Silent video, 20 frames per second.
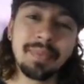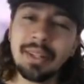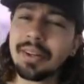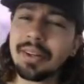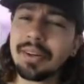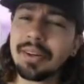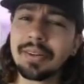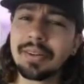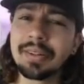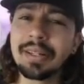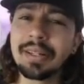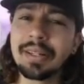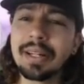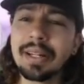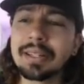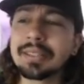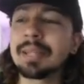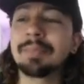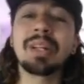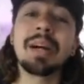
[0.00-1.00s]
sometimes
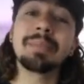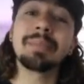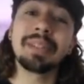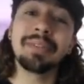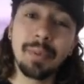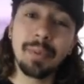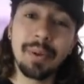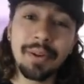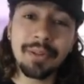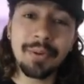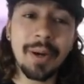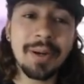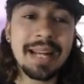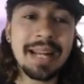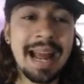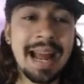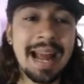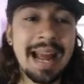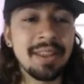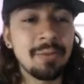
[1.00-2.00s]
if you want to throw your hat in the
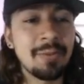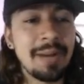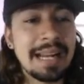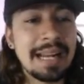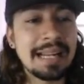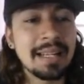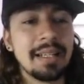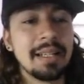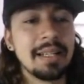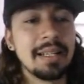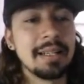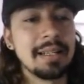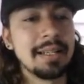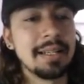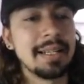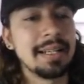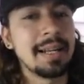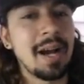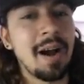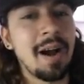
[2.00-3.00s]
ring,
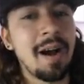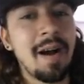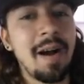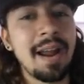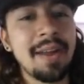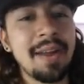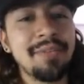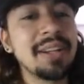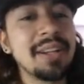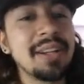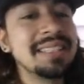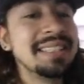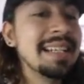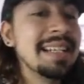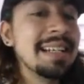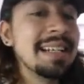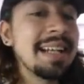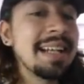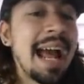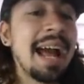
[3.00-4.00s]
if I didn't have
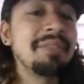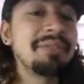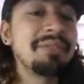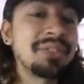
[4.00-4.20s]
Salah